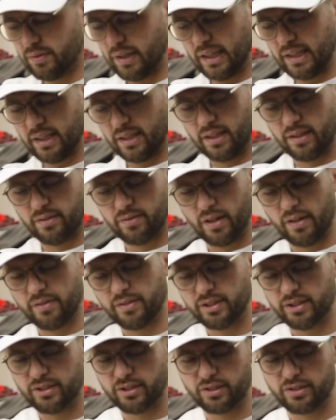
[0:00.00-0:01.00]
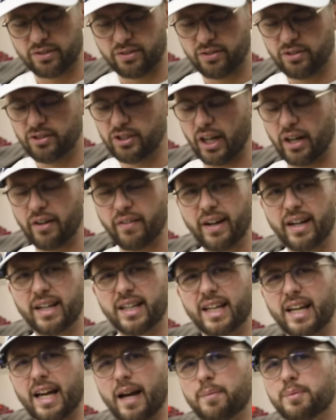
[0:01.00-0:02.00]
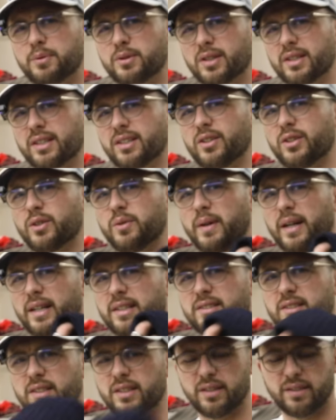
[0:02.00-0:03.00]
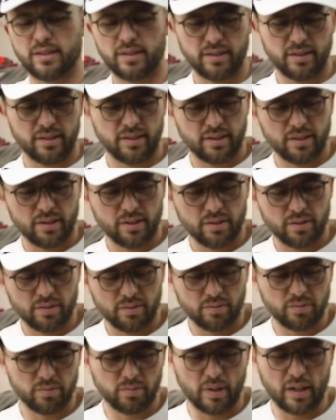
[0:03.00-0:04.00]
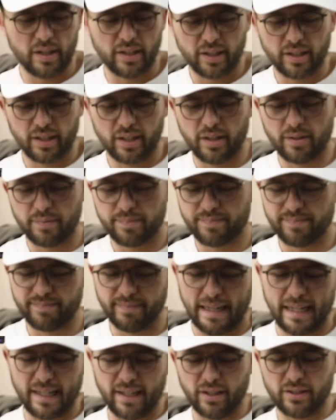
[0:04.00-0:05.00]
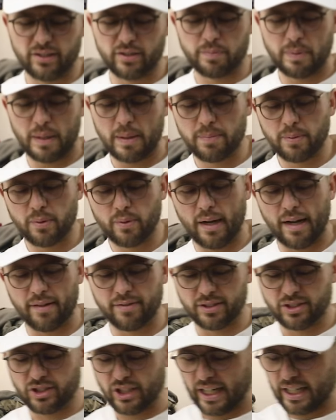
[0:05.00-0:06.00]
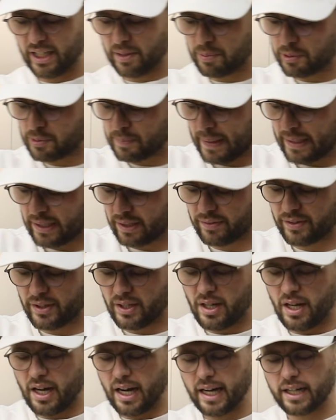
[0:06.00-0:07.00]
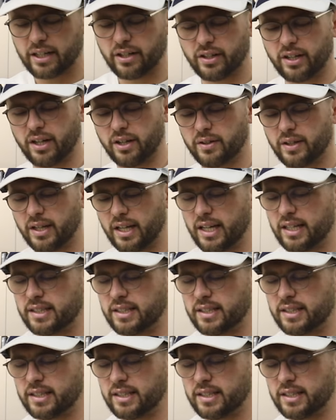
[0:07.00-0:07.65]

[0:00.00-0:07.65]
I don't know, rather than just generating the capital in other ways that weren't going to make loads of people have a jaded perspective. I don't know.